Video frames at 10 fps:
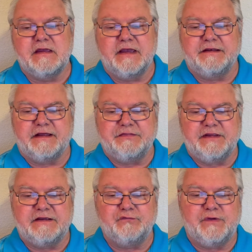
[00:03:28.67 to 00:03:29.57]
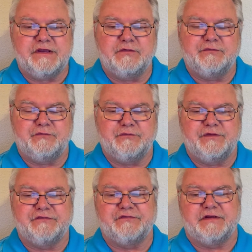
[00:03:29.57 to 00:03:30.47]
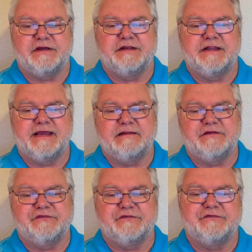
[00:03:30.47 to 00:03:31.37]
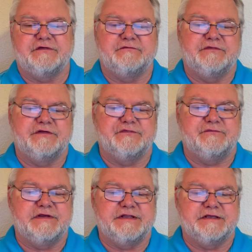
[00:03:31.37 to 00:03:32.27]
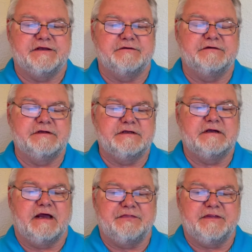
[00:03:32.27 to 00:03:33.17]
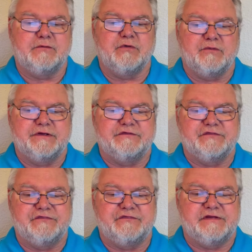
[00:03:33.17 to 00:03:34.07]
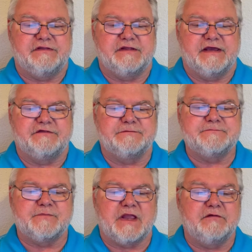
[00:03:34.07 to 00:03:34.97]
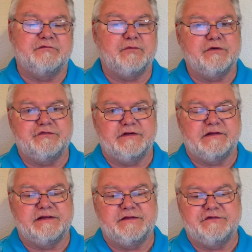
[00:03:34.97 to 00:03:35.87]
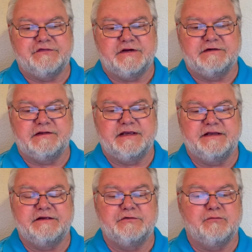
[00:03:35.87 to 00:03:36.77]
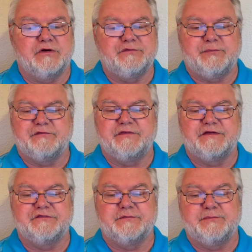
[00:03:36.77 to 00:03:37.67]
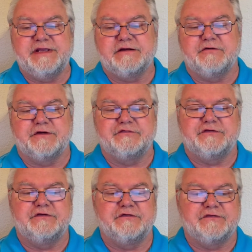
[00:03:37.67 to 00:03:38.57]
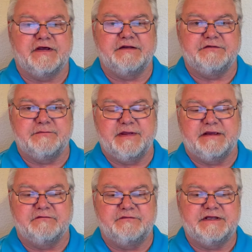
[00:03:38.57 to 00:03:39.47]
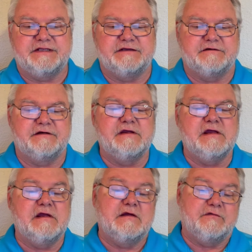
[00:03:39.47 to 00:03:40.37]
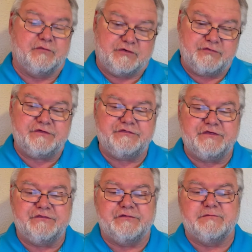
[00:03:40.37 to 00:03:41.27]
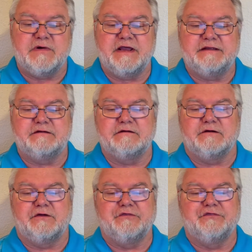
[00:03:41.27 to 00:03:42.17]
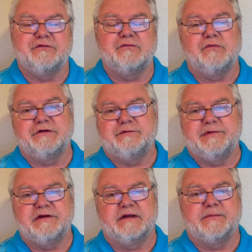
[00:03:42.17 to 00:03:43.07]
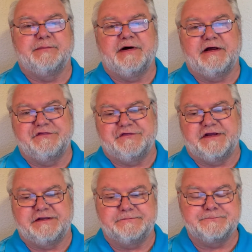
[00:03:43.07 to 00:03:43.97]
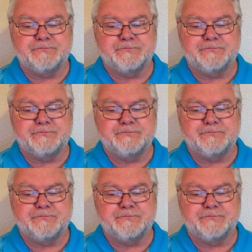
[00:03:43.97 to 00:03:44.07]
And I think as we go through this analysis of this video, I think we're going to see that. Unfortunately, this young lady who once professed to be a Christian decided to make a video for Christians who might also want to become apostate.